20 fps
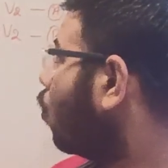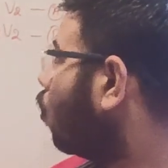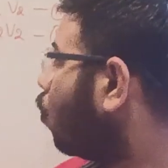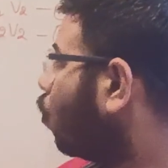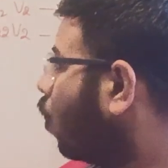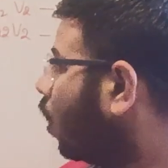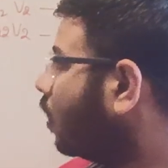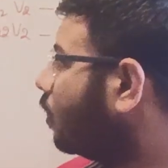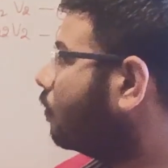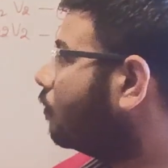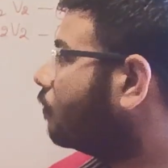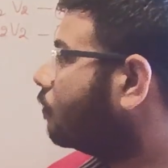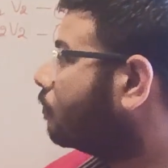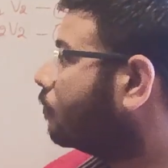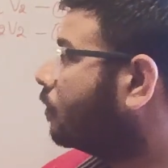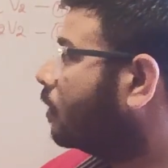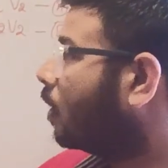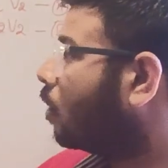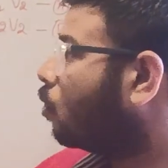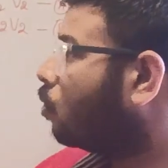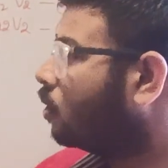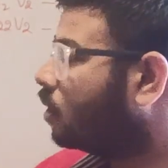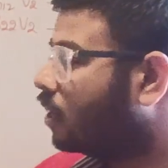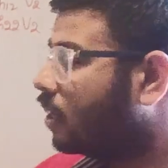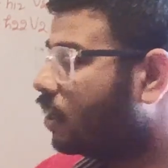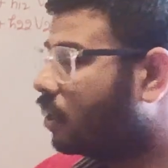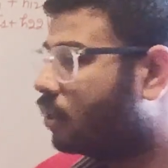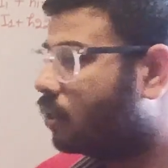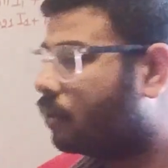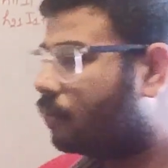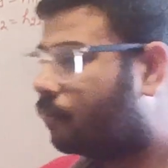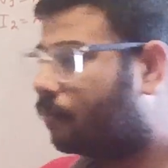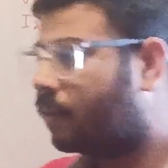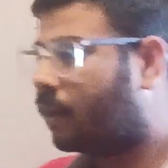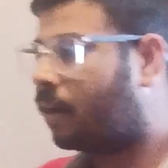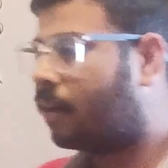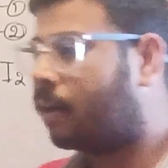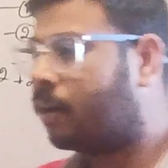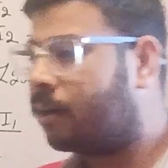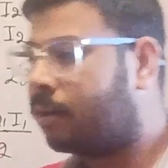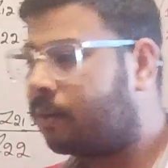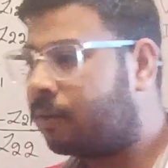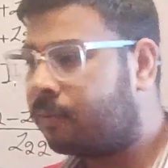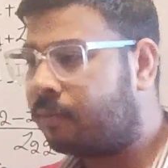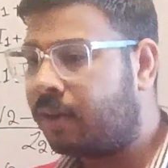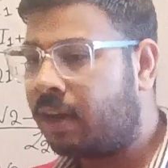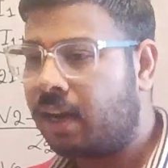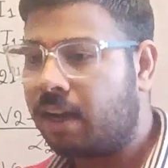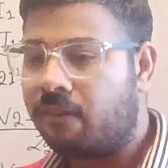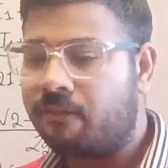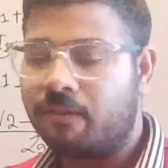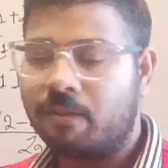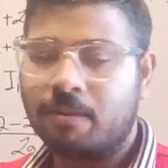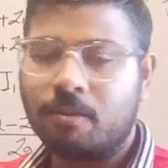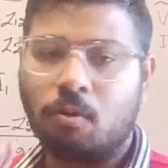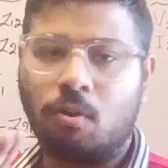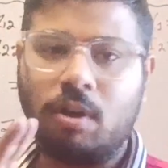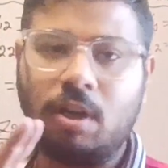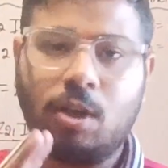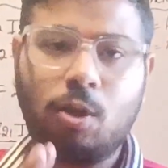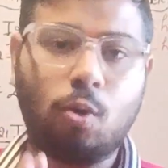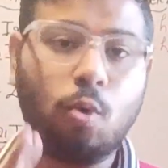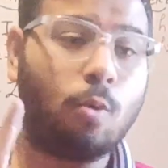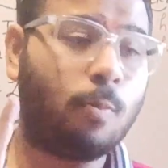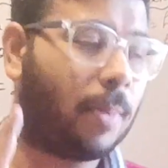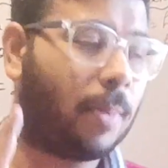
What we are left with only two